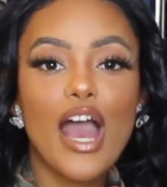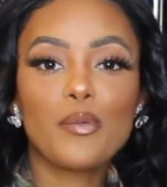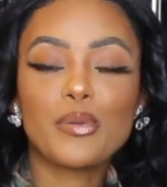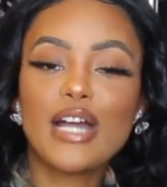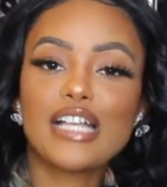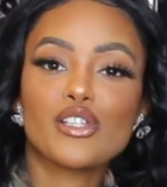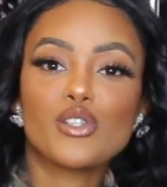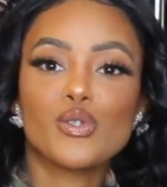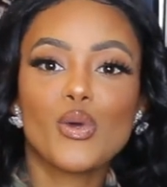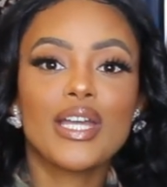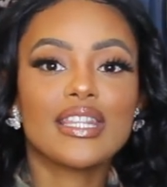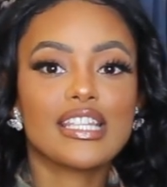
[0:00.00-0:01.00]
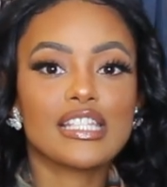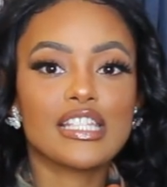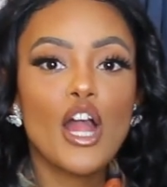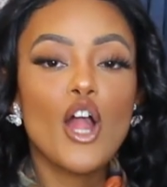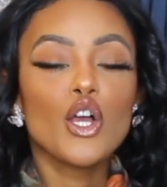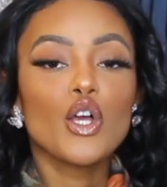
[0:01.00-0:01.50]
I hope you guys enjoyed this
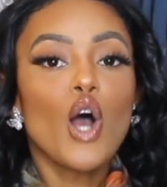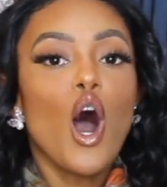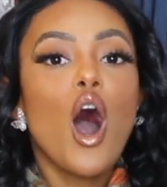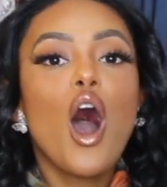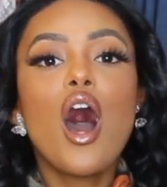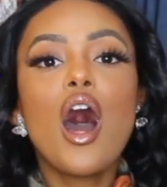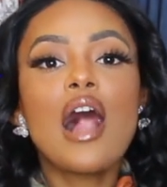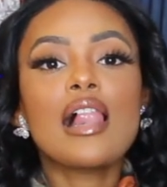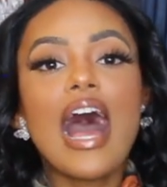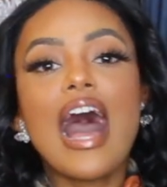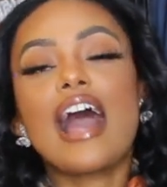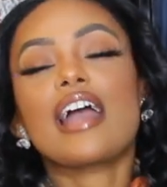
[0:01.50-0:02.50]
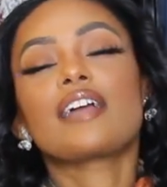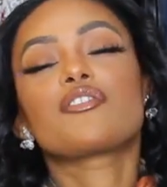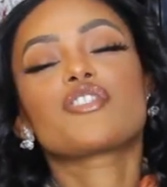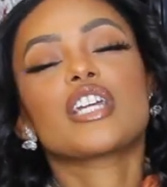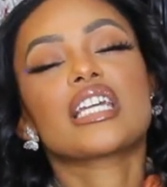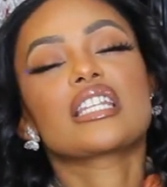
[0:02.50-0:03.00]
haul. I
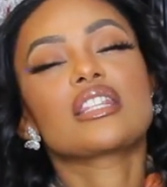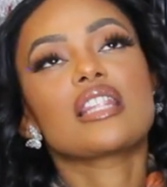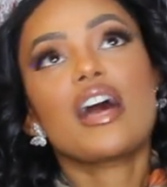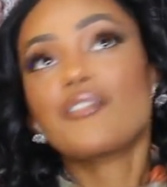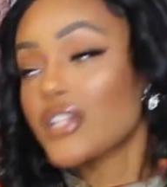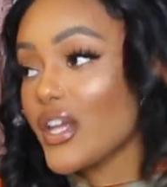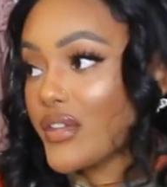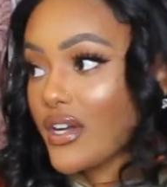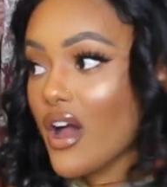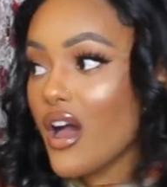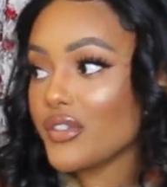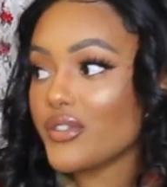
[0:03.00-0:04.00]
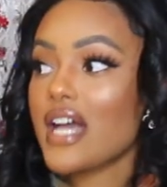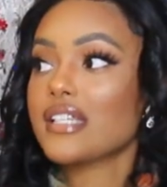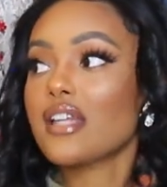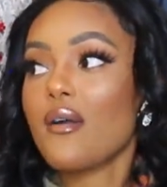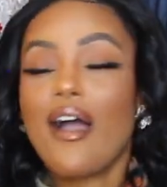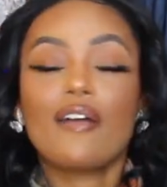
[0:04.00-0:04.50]
freaking love clothing hauls. You
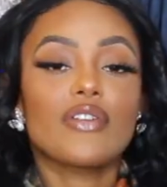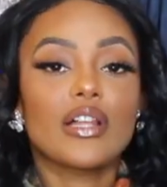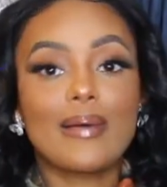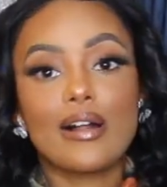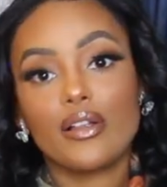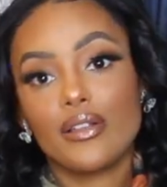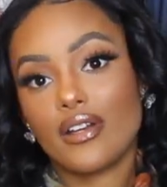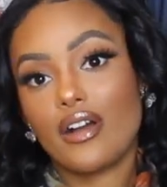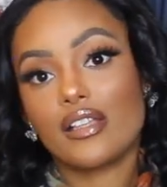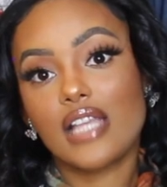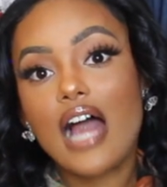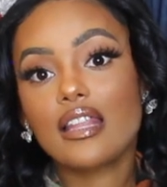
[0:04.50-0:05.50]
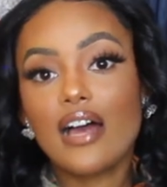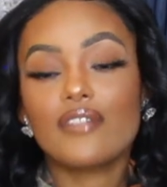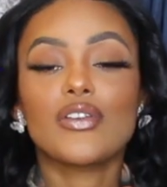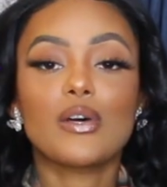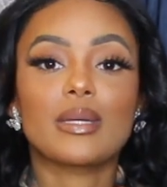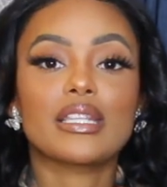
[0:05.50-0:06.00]
guys know how I feel about clothing hauls. I
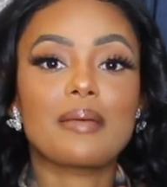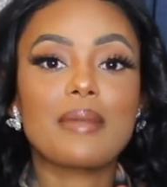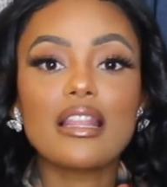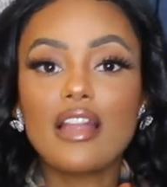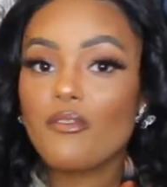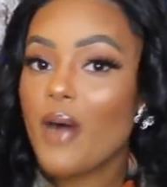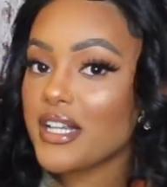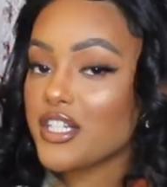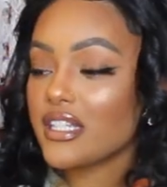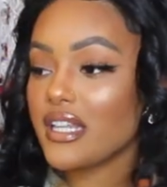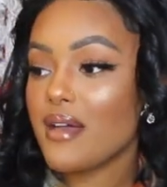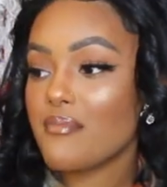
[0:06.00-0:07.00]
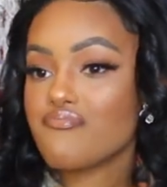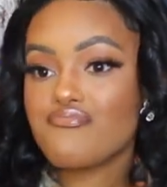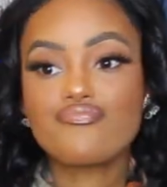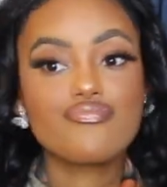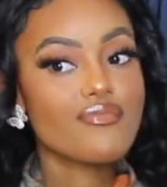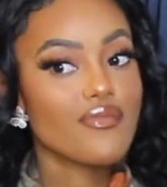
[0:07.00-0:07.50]
love filming them. I love watching them.
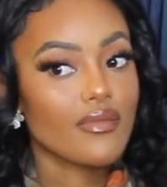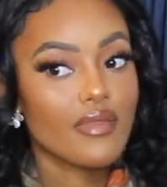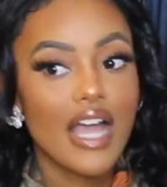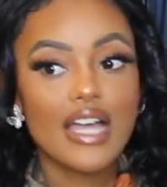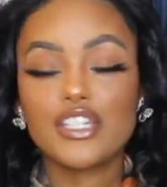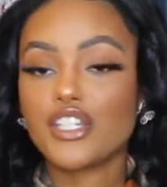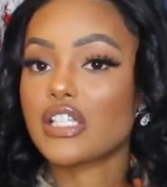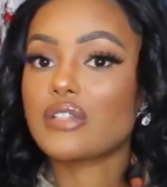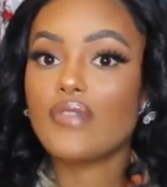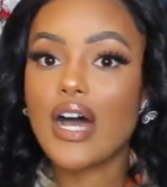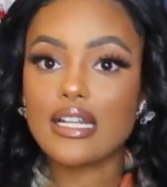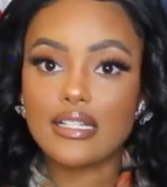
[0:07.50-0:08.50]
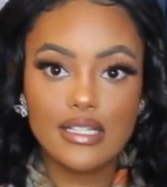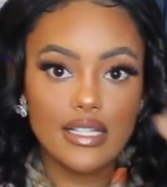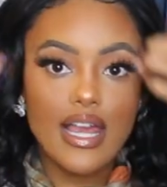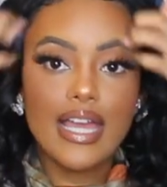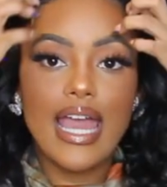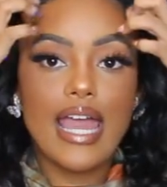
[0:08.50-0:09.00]
It's just fun to
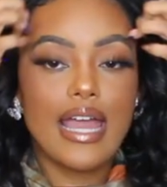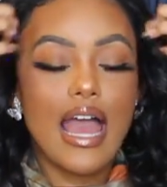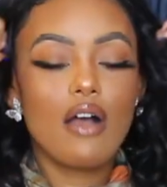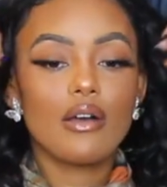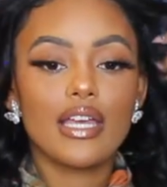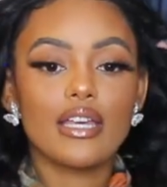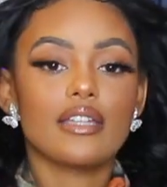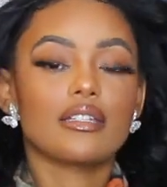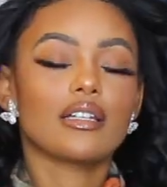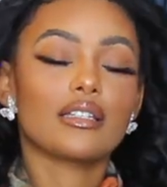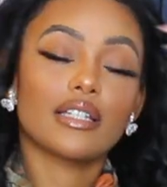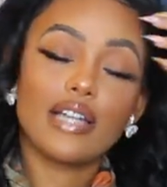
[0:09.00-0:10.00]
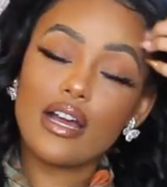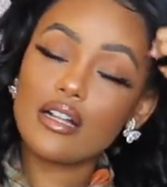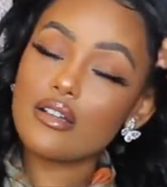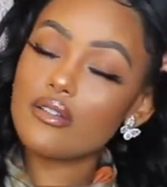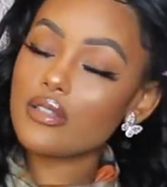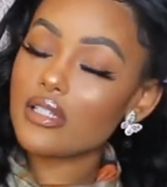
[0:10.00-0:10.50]
like hang out and look at
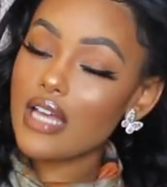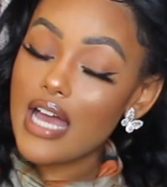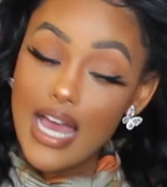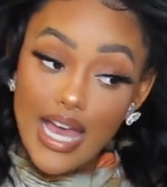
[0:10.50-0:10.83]
clothes.